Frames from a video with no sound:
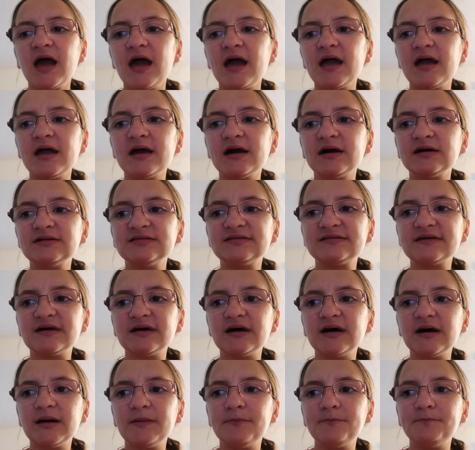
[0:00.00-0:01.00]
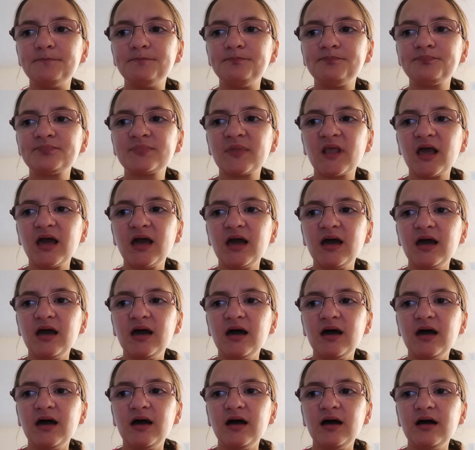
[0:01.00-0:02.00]
And
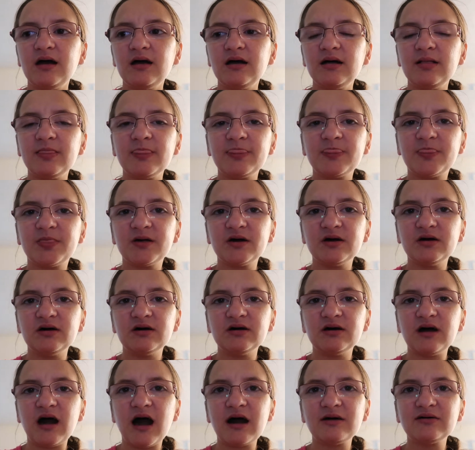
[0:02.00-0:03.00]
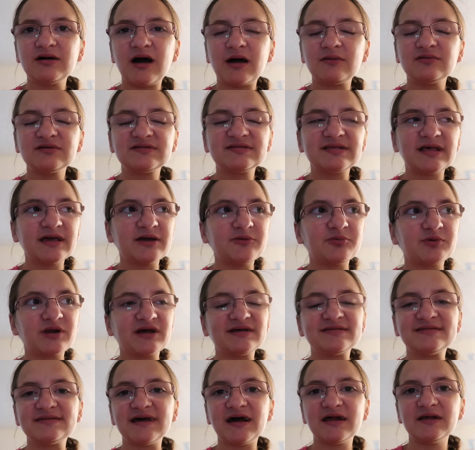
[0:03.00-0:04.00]
um, the I, I, was like when
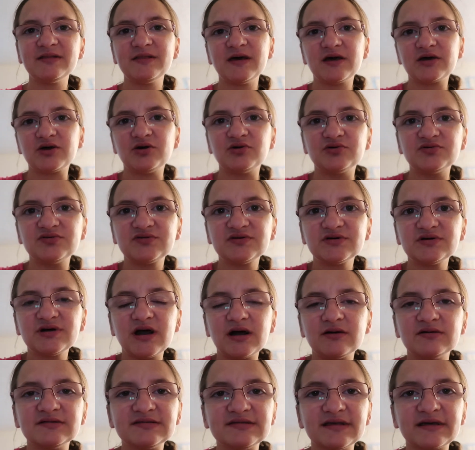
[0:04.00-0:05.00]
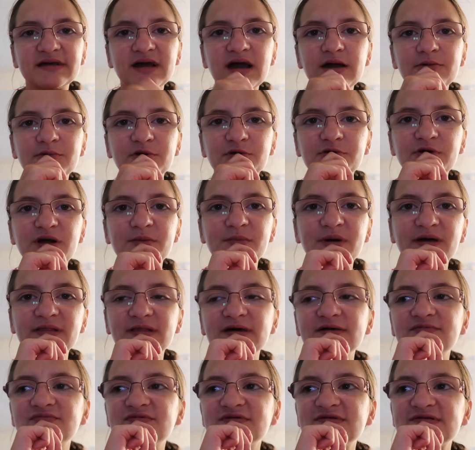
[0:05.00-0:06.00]
I sat in that coaster I was like I regret my
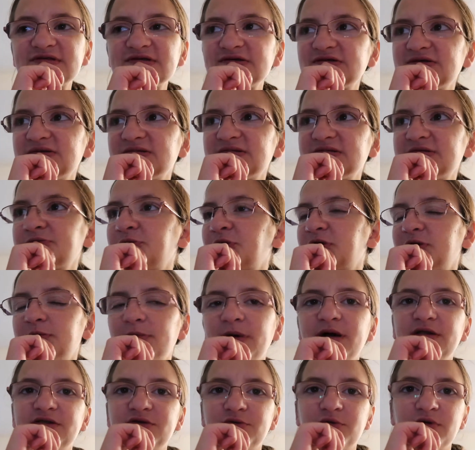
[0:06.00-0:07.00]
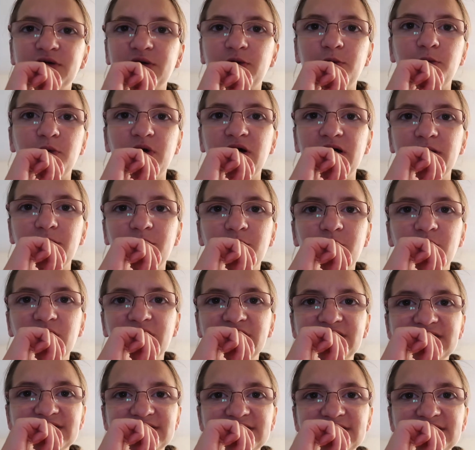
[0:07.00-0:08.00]
life decisions what am I doing what
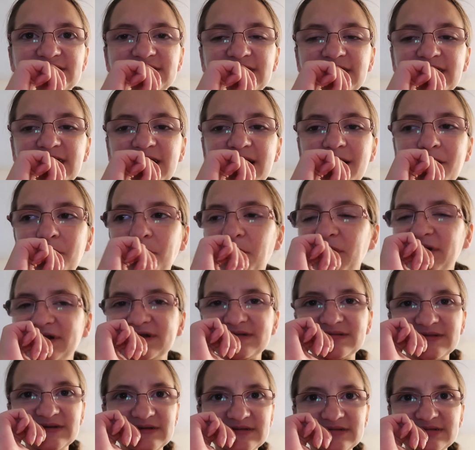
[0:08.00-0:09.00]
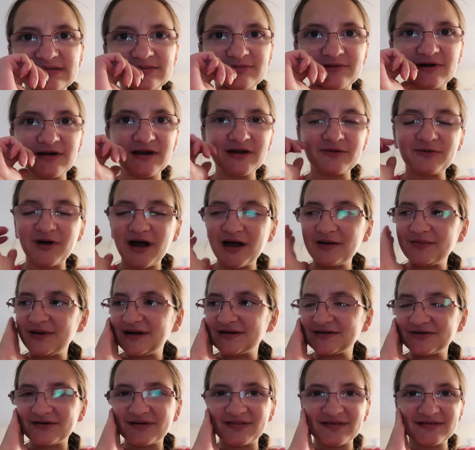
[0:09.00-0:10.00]
what is what is this why why am
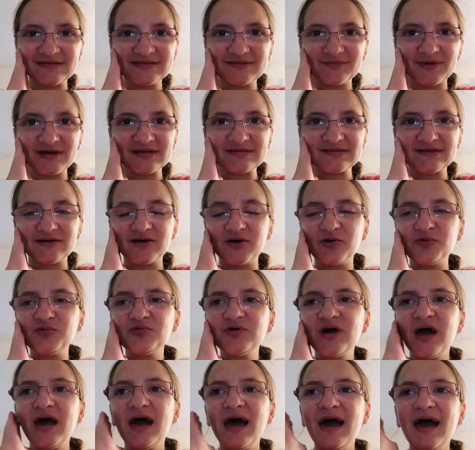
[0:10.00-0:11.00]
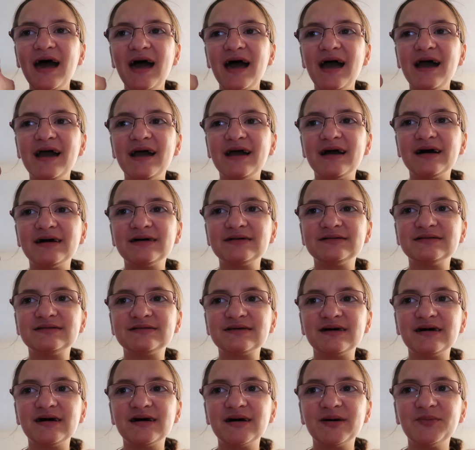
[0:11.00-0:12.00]
I doing this to myself and,
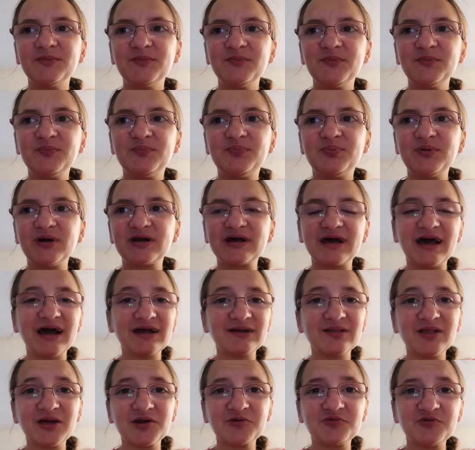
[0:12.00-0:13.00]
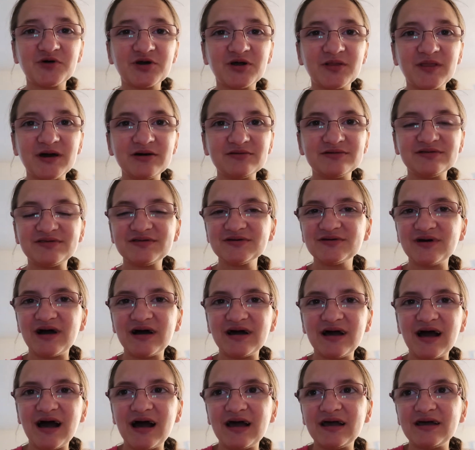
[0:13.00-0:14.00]
um, but I had a lot of fun on that one too.
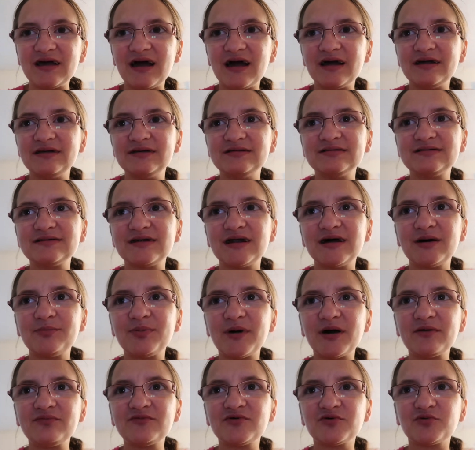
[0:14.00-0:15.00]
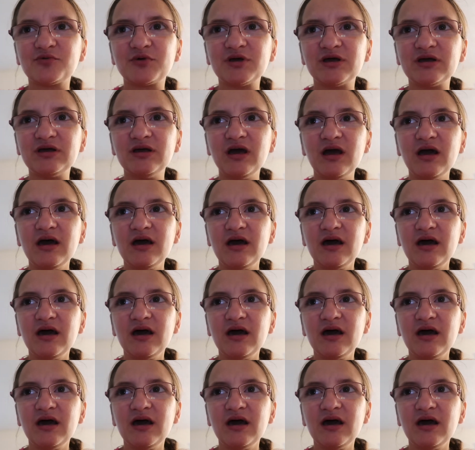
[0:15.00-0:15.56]
I, I, I ended up after we,